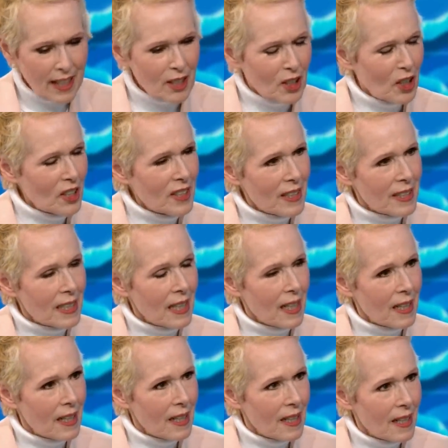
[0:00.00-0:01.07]
I couldn't,
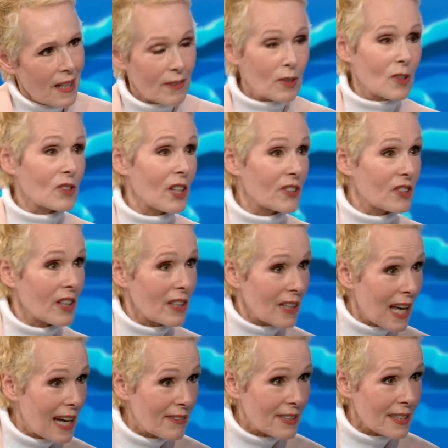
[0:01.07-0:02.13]
of course, I
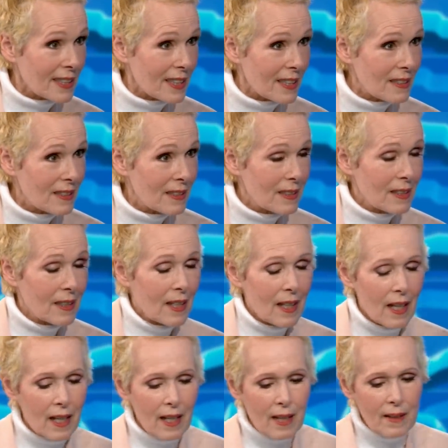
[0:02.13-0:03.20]
started laughing again
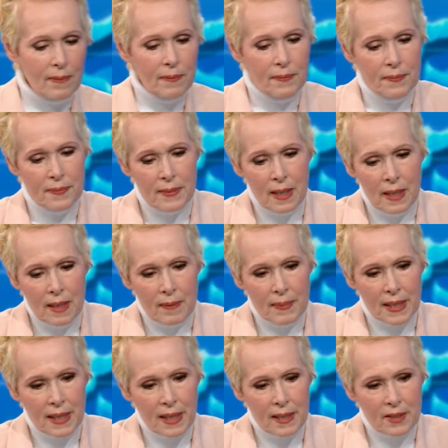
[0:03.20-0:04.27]
um,
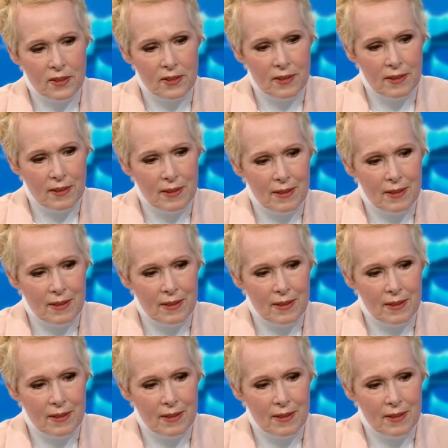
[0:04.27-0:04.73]
because...